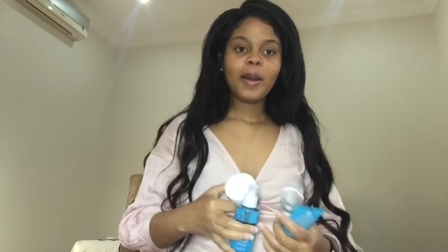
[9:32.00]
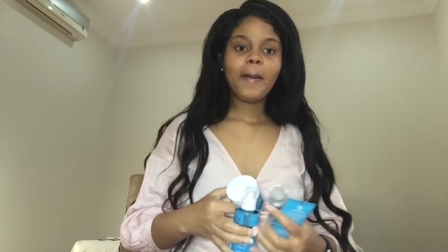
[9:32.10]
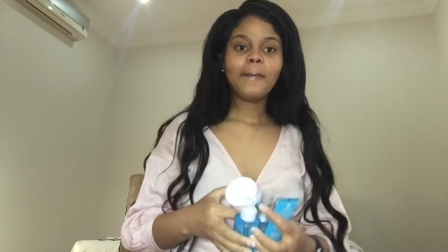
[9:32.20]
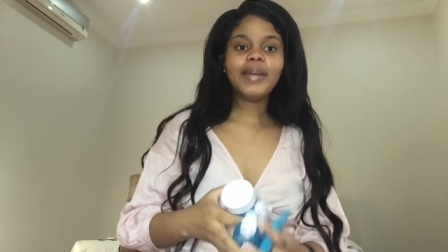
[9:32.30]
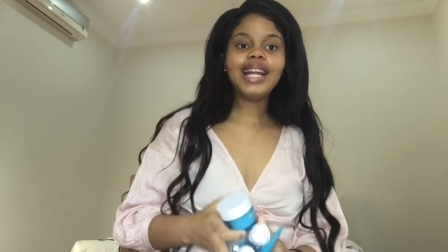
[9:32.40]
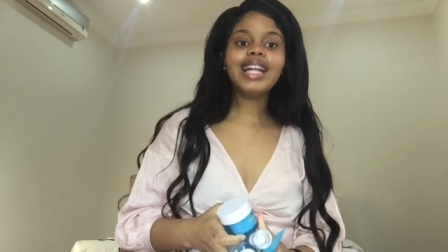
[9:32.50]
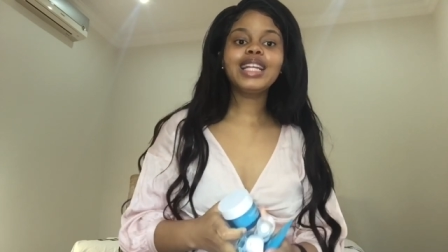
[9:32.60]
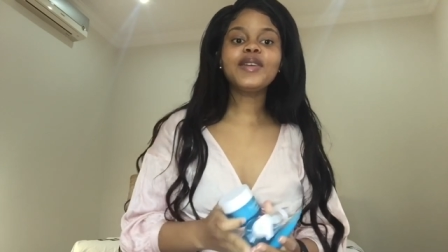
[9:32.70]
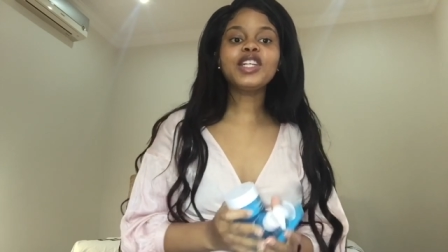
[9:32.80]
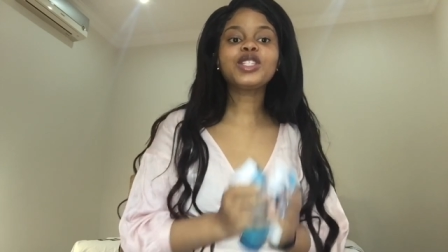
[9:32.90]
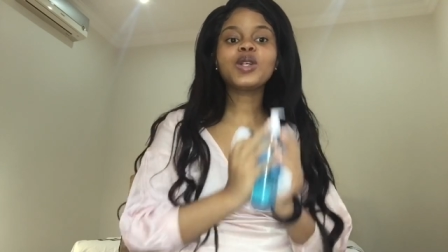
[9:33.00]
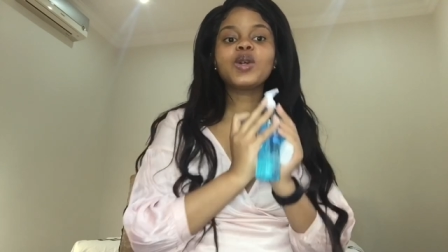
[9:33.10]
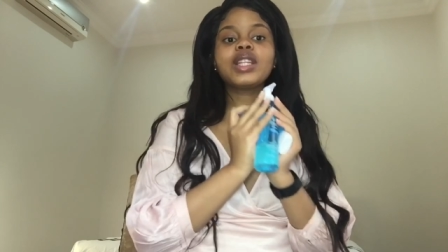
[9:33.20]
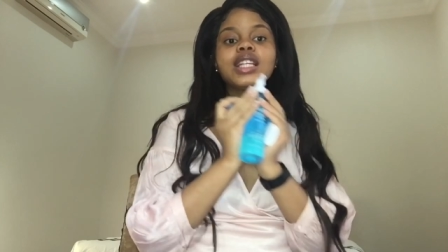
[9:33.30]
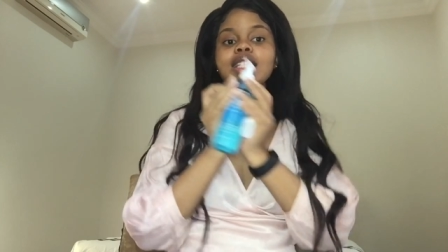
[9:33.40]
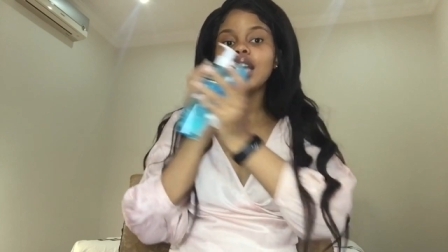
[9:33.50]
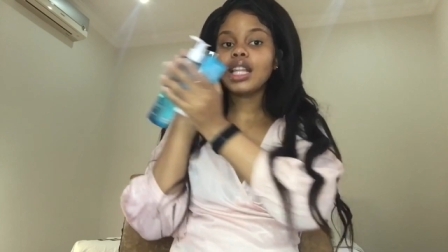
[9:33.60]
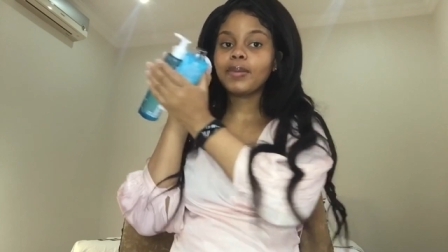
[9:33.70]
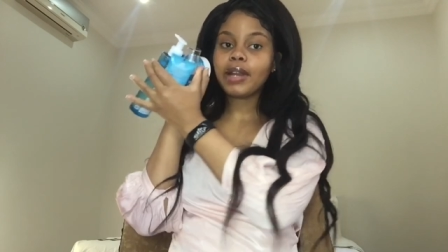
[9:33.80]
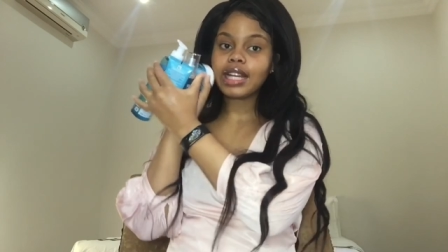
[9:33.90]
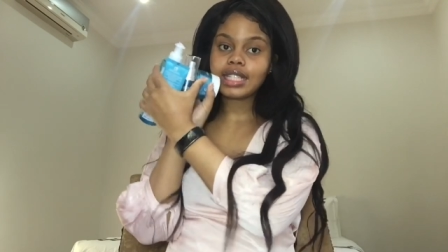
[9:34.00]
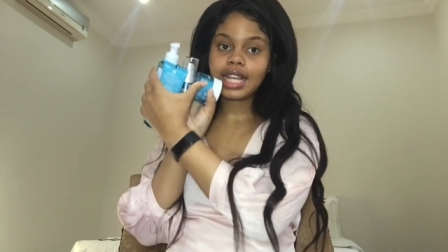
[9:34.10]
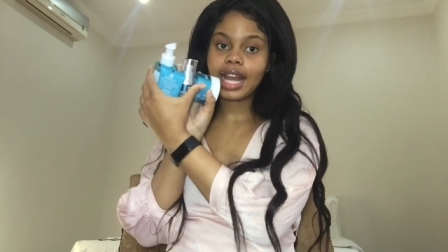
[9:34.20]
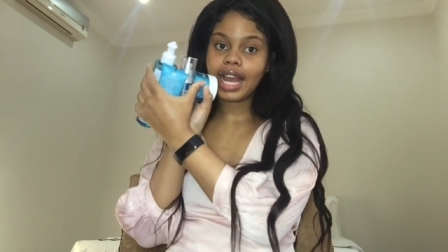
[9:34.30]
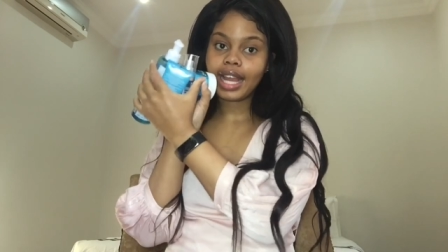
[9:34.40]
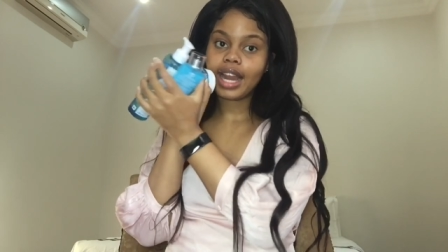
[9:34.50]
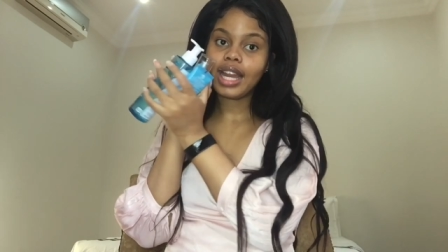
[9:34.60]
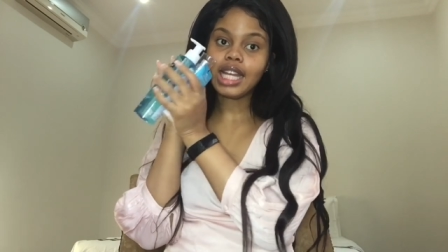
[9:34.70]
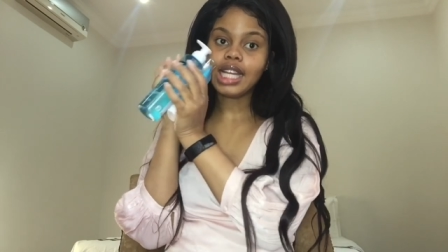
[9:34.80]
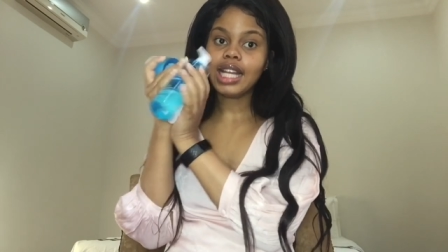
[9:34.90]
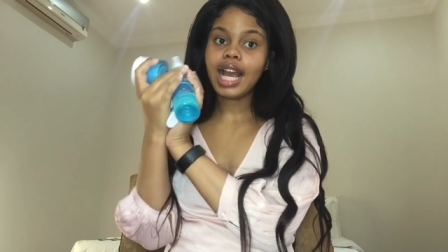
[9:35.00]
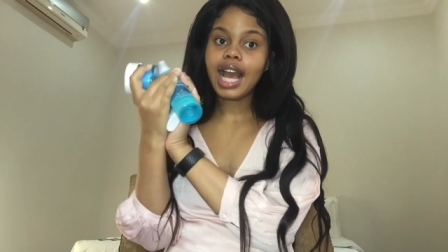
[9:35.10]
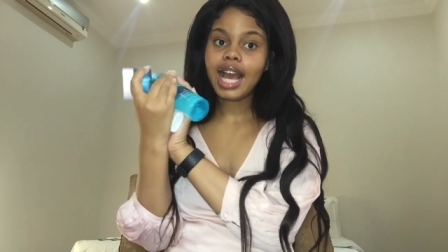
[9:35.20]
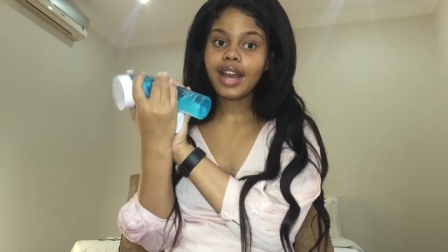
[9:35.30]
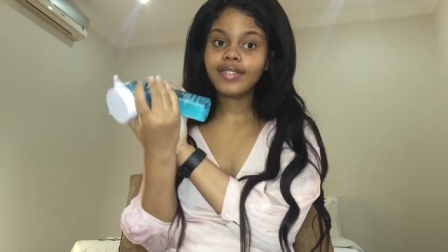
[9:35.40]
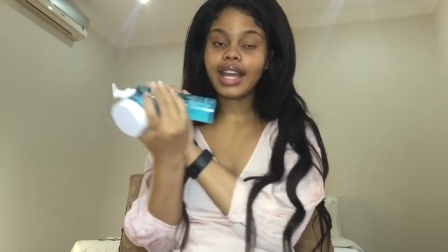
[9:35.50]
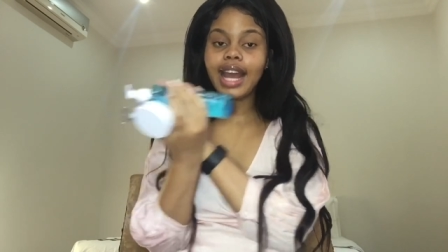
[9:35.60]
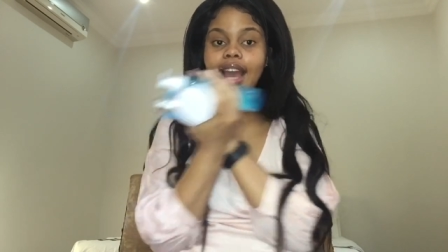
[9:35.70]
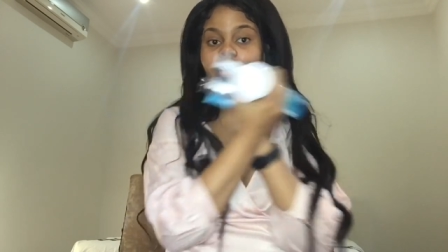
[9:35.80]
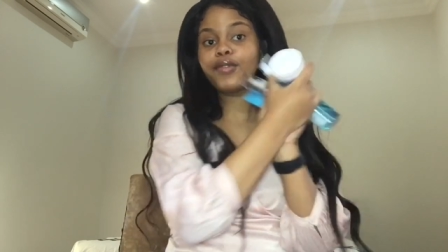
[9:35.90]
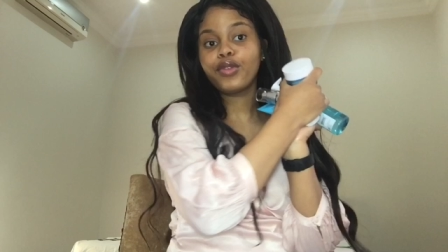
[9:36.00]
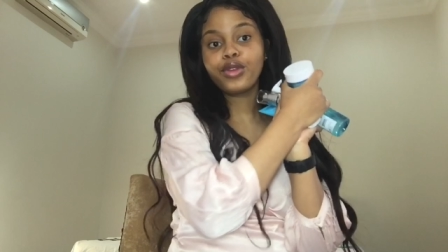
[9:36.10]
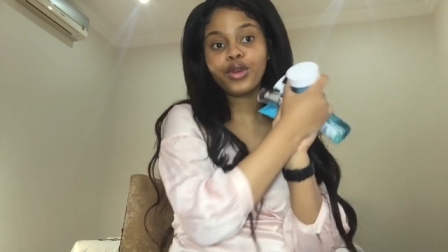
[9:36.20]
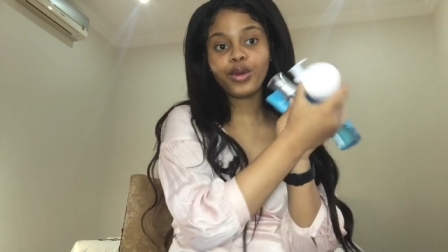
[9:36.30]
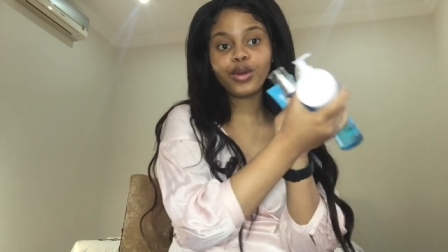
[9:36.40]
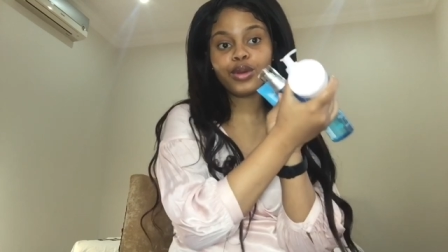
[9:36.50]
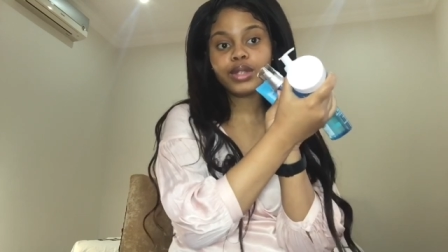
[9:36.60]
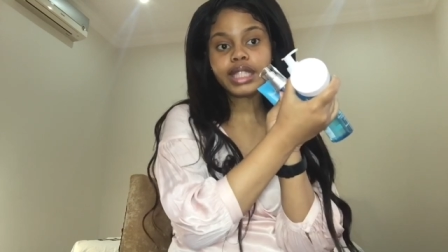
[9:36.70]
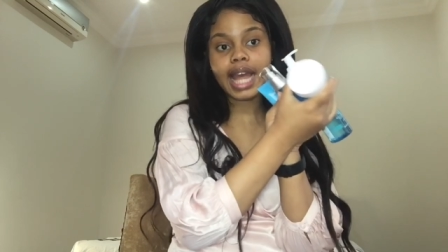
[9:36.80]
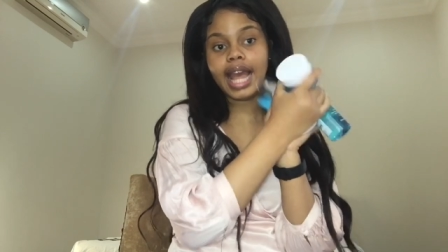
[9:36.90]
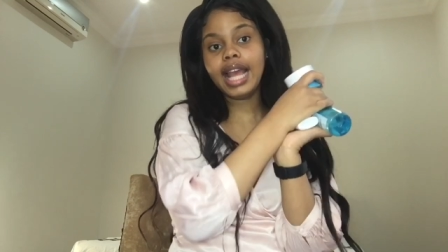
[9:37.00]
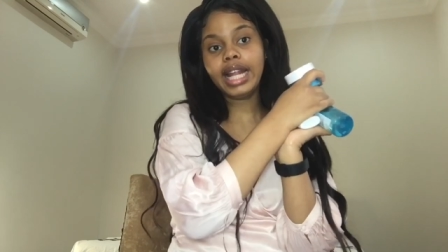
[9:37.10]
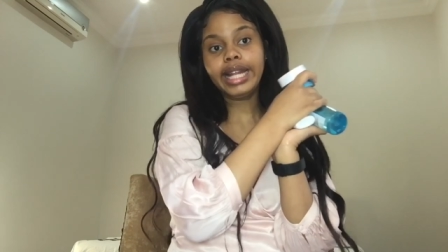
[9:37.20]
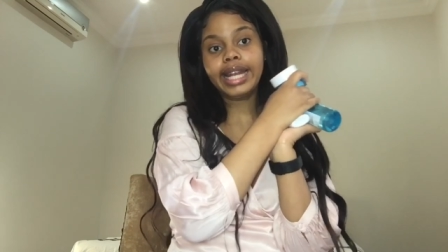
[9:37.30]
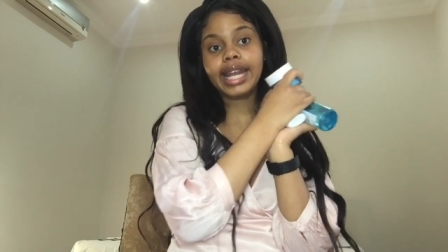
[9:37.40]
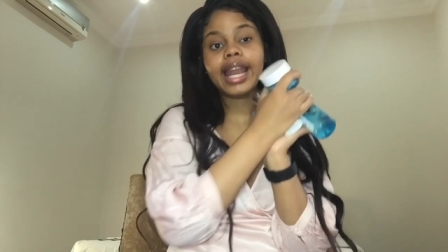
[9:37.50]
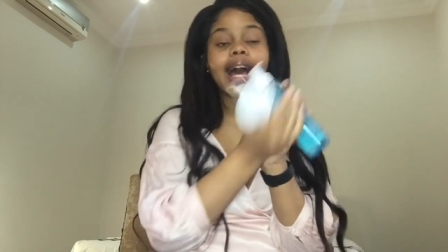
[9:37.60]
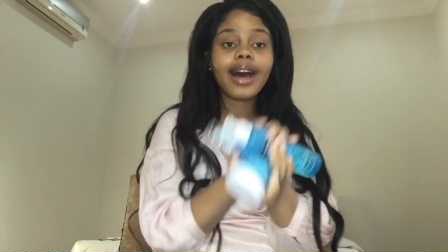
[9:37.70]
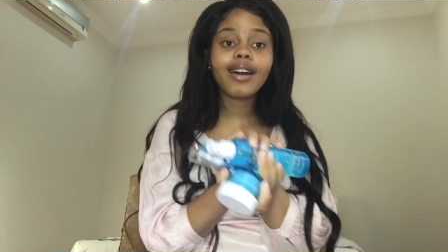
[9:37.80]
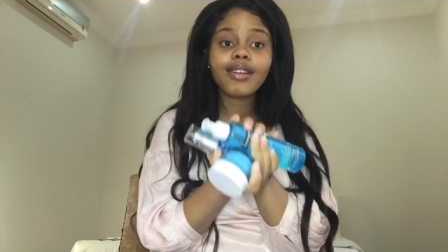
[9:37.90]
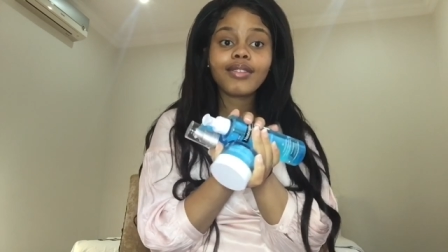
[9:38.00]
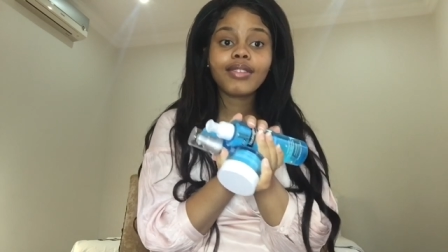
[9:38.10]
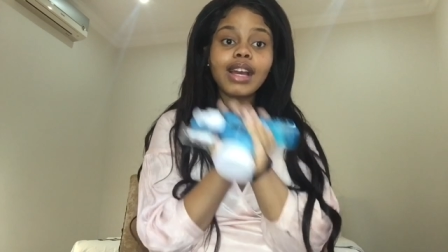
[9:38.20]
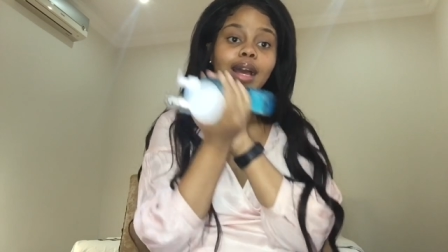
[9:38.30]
but anyway, so these are the products that I currently have, that I have used and love,